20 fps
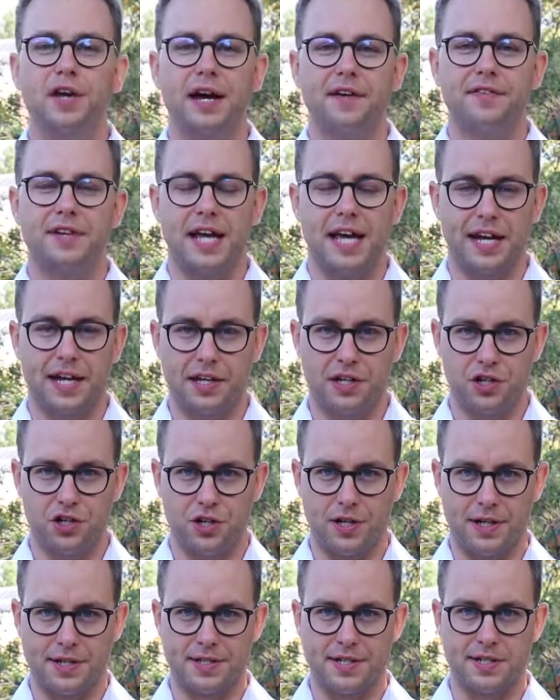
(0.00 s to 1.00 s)
have an air
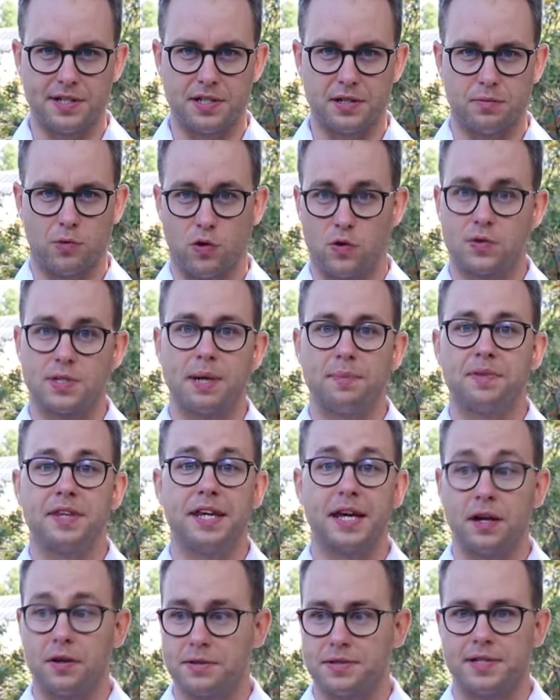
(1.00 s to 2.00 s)
conditioning system or
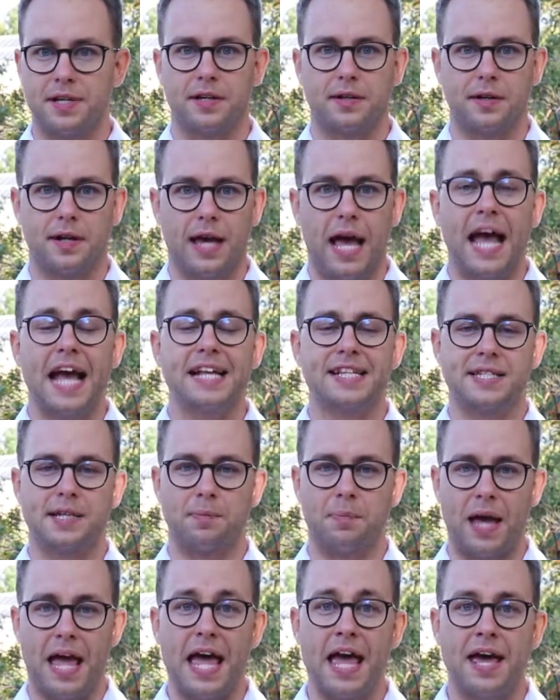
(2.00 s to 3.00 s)
something else that heats
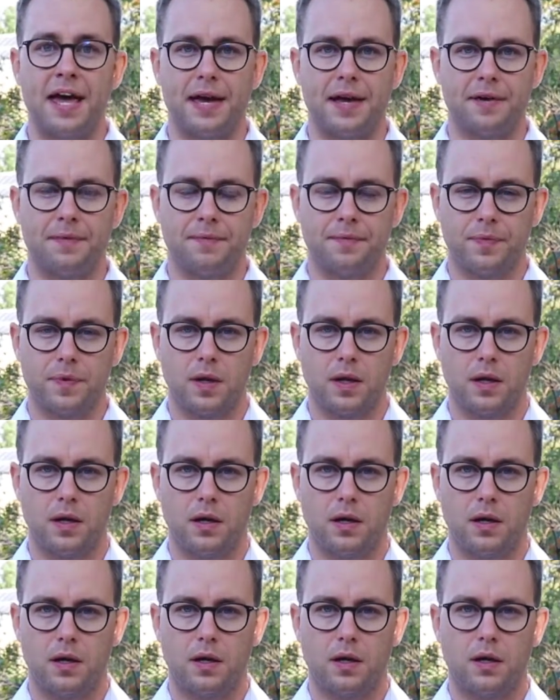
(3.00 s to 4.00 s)
up air,
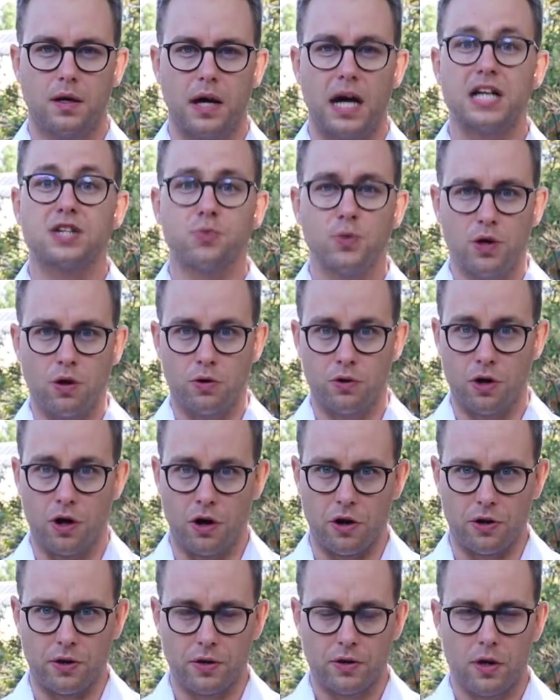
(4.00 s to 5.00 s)
as we all
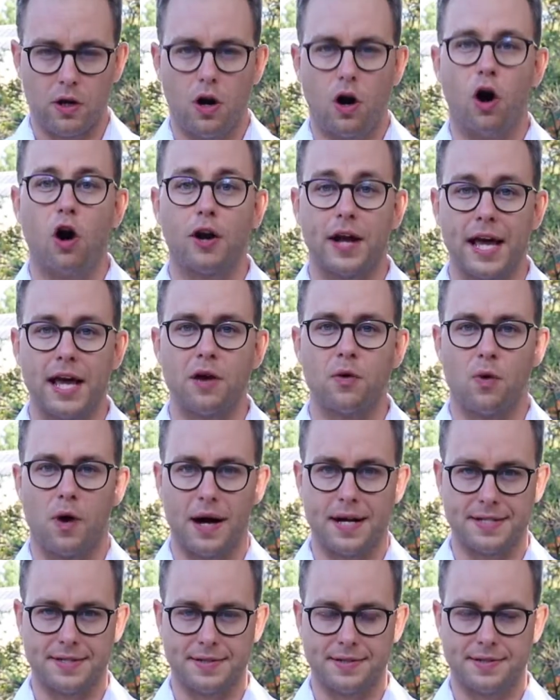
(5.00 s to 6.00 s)
know, hot air
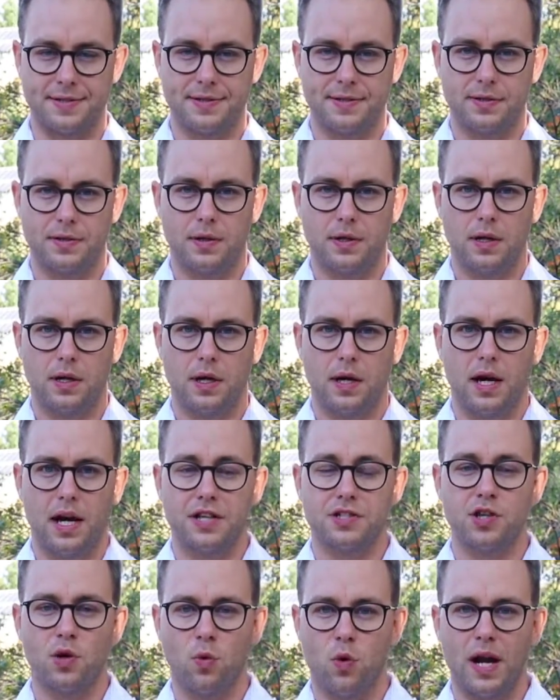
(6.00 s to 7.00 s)
rises.
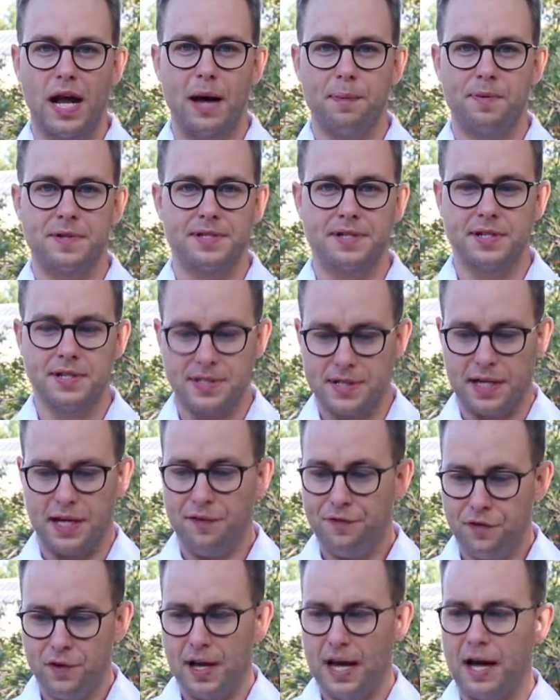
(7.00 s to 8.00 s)
And so what happens is,
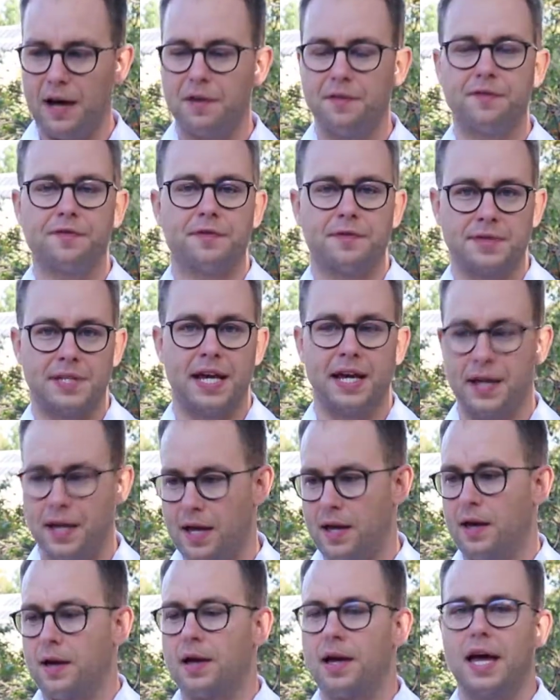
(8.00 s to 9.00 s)
if you have,
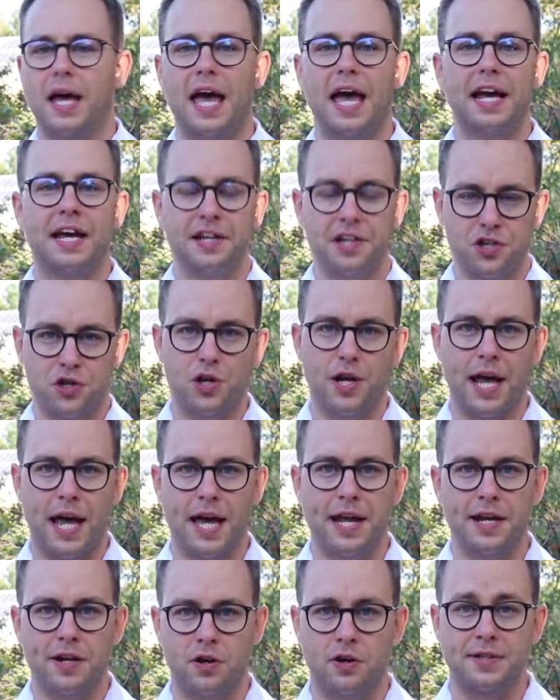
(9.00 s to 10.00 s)
say, air conditioning
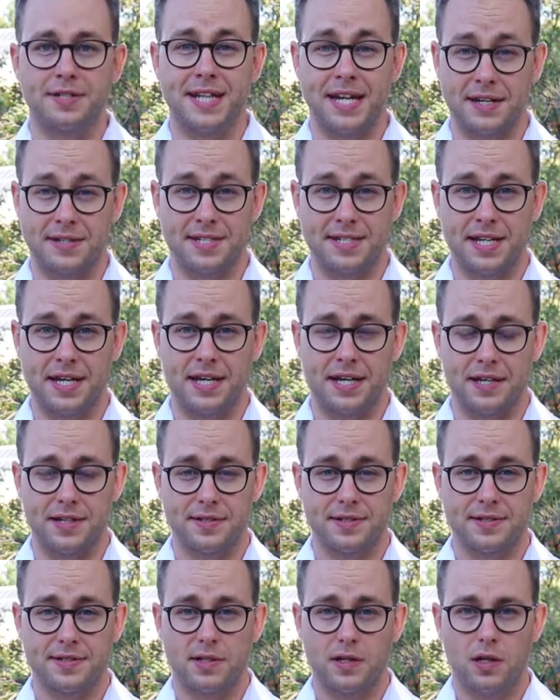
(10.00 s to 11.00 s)
heating on
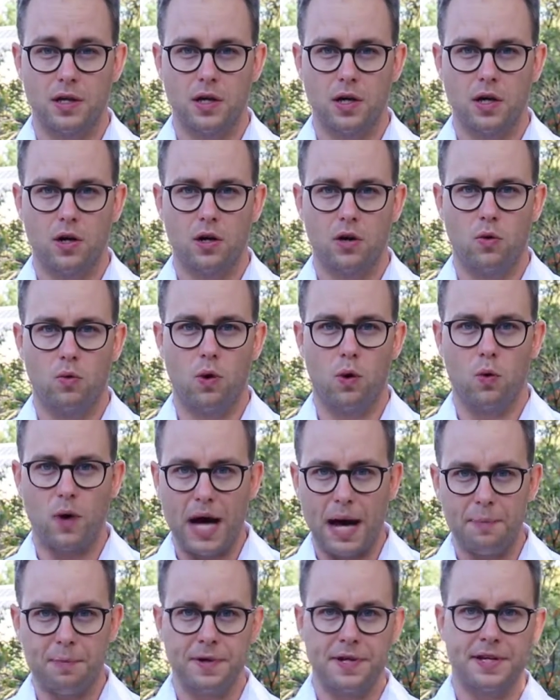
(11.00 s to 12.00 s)
downstairs, what will
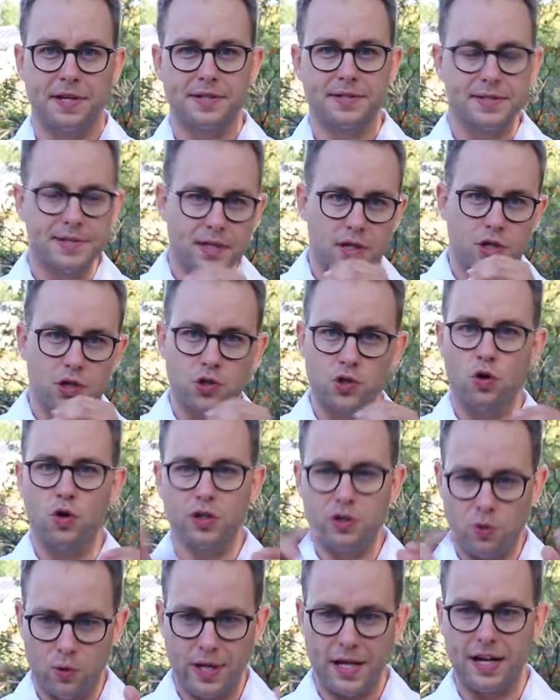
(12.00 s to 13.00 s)
happen is,
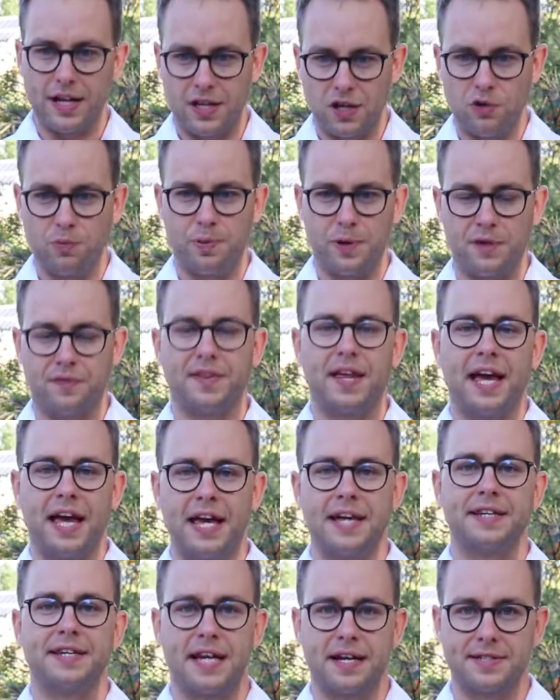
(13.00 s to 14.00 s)
sure, you'll get a little bit of the
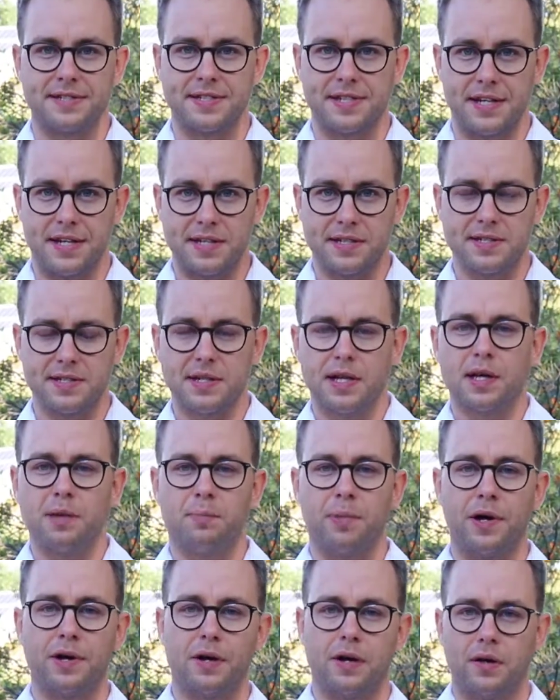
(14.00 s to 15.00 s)
heat downstairs,
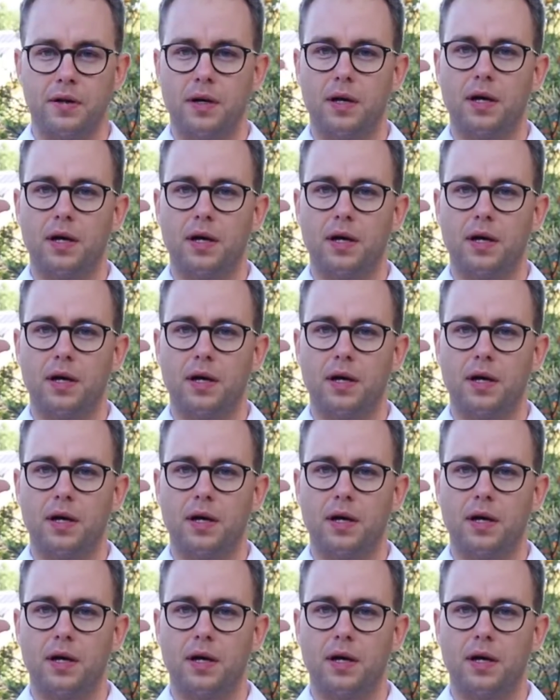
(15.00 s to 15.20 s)
but